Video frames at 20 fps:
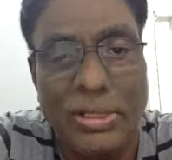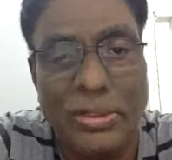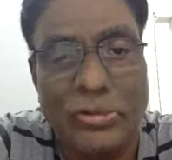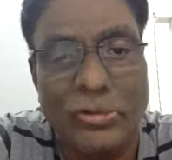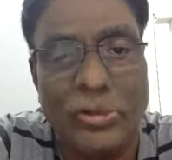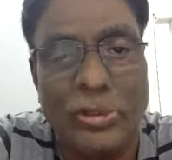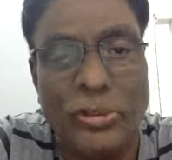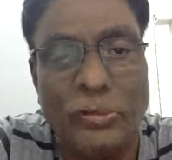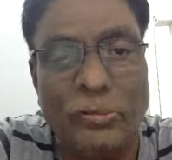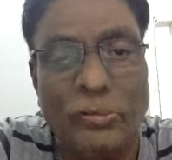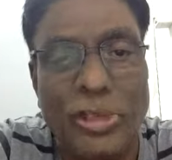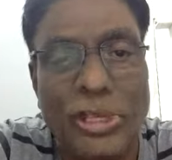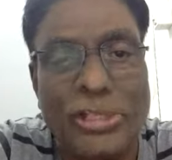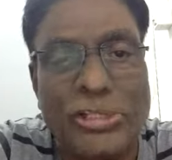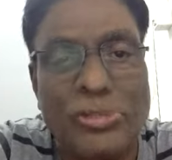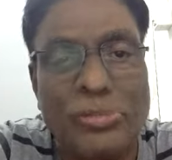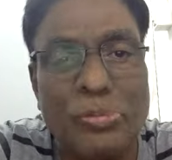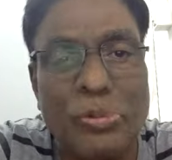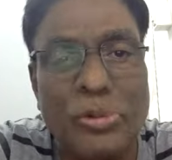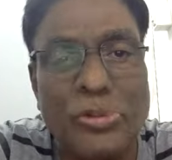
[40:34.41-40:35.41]
So if you
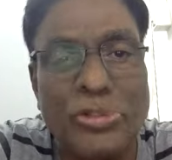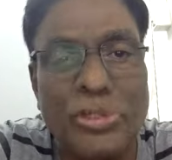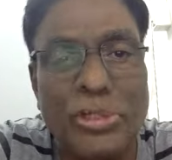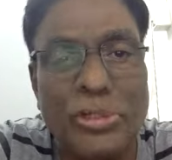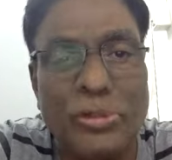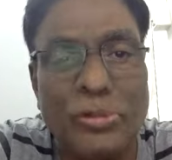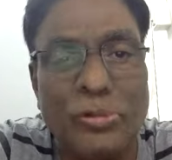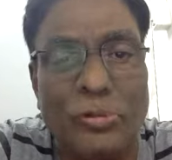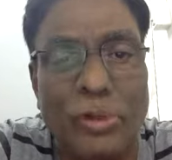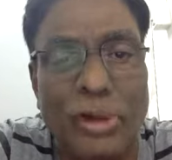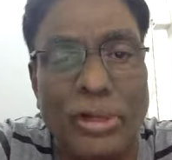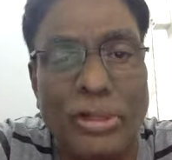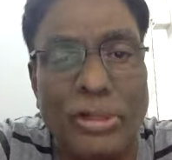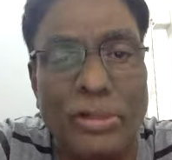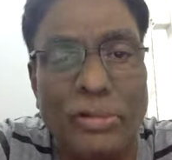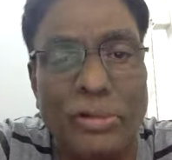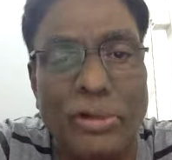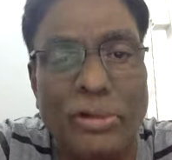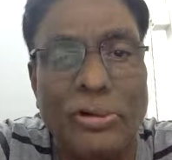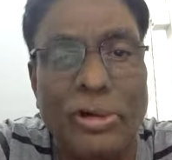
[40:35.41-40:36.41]
expose it to
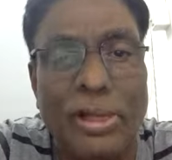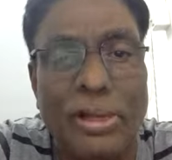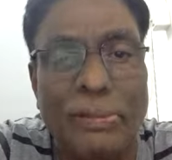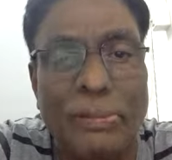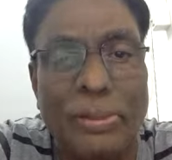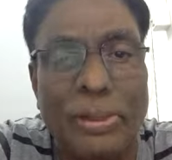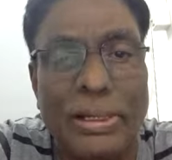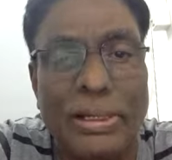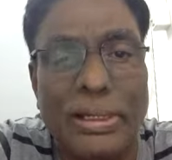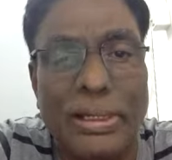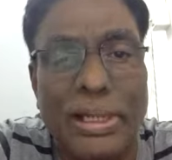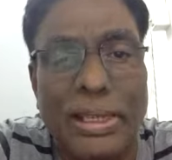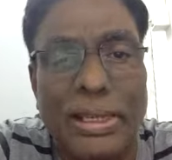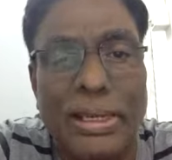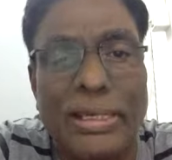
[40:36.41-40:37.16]
water, what will happen?